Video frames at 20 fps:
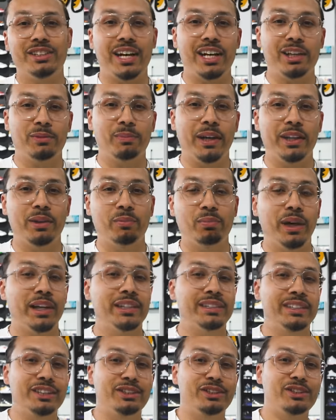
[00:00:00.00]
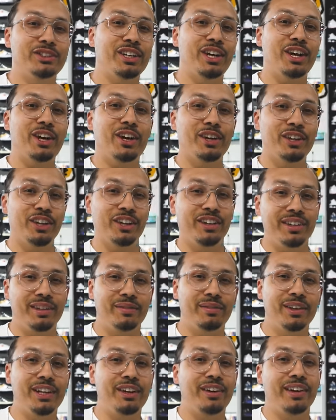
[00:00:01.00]
shocked by the price that you saw earlier in the
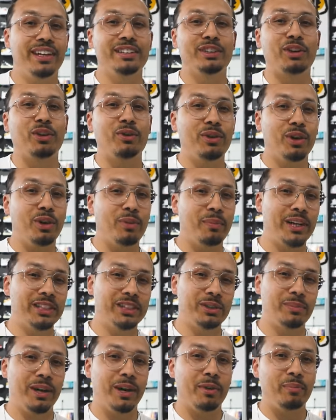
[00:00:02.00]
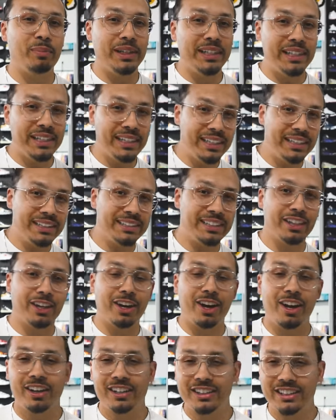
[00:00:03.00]
video and don't know much about PEs and
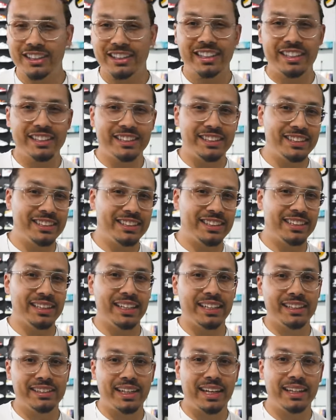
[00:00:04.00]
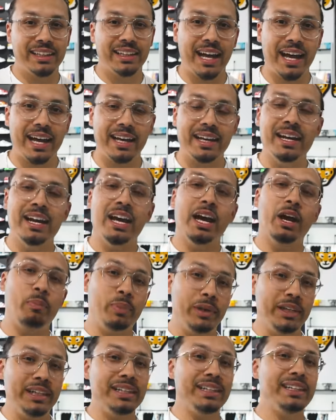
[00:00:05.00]
college editions and things like that. A
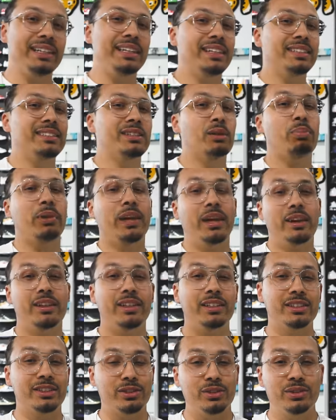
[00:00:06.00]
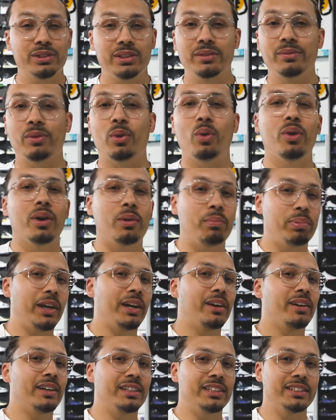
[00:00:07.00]
PE is a player exclusive or a
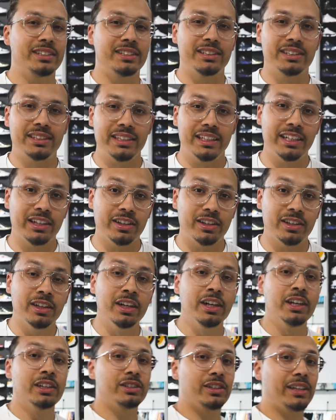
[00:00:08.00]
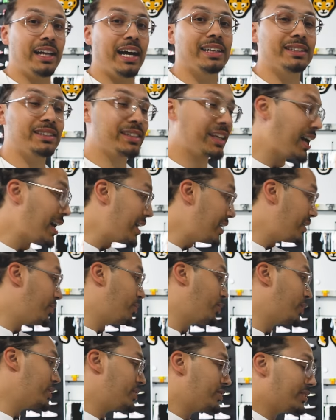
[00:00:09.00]
player edition sneaker. So that's kind
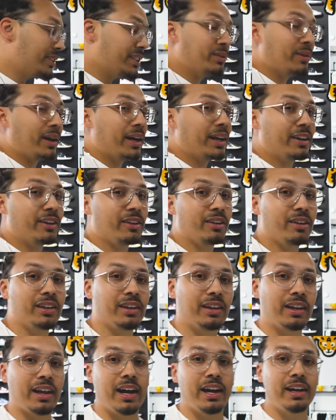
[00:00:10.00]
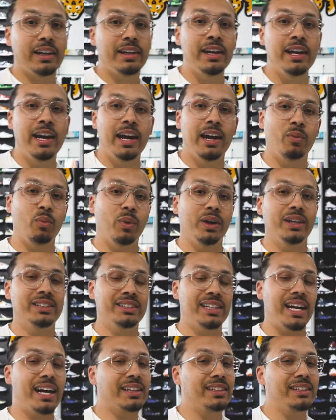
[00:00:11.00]
of what you see right here on the line. And what
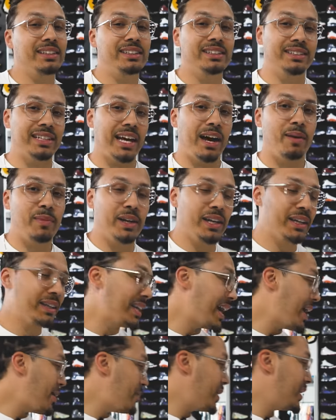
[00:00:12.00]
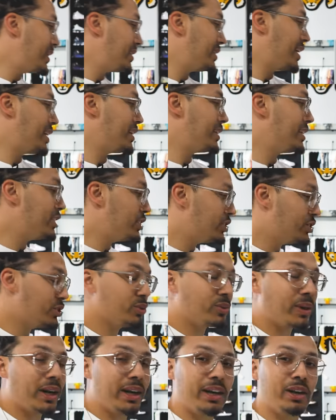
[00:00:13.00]
exactly does that mean? That means that these
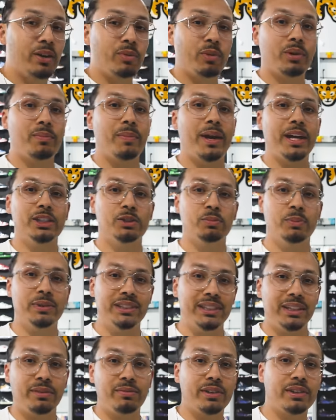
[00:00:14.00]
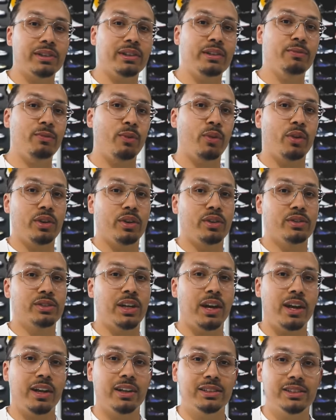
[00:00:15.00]
shoes right here were made specifically for those
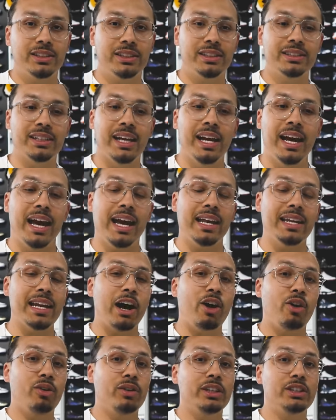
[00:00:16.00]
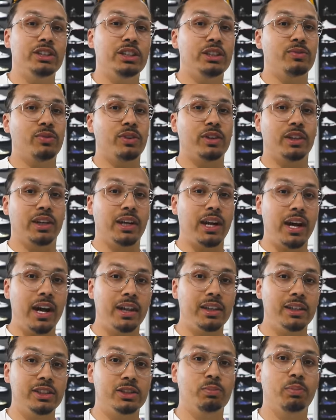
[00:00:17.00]
colleges, and not only just for the
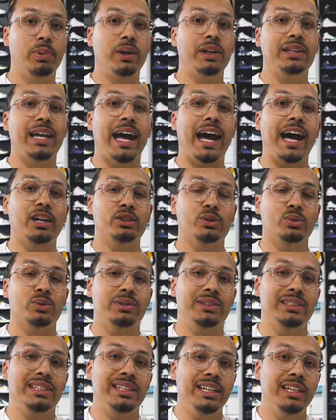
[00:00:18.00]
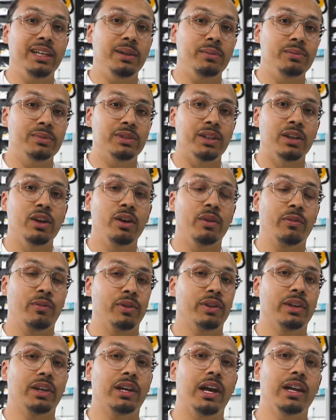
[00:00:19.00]
college, but the actual teams
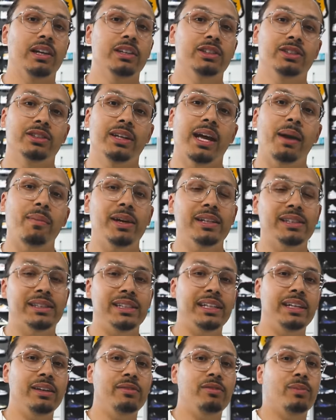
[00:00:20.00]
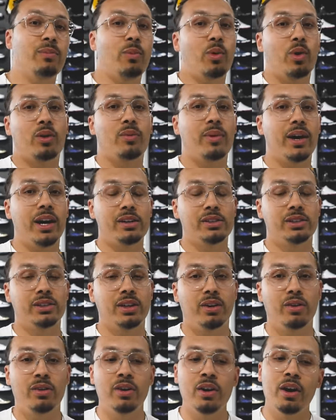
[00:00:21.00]
for the college. So that makes it even more rare.
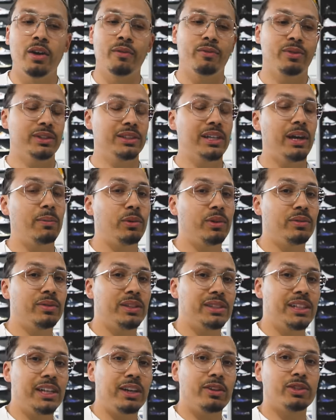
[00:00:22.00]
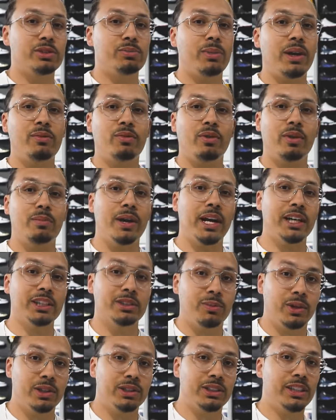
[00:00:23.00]
So for example, if the sneaker was made for a
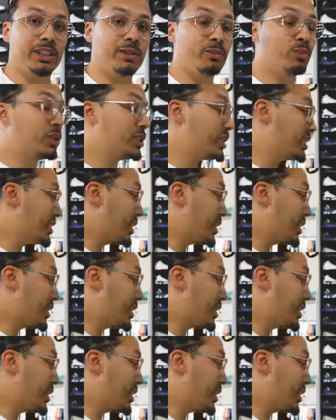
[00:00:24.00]
basketball team, which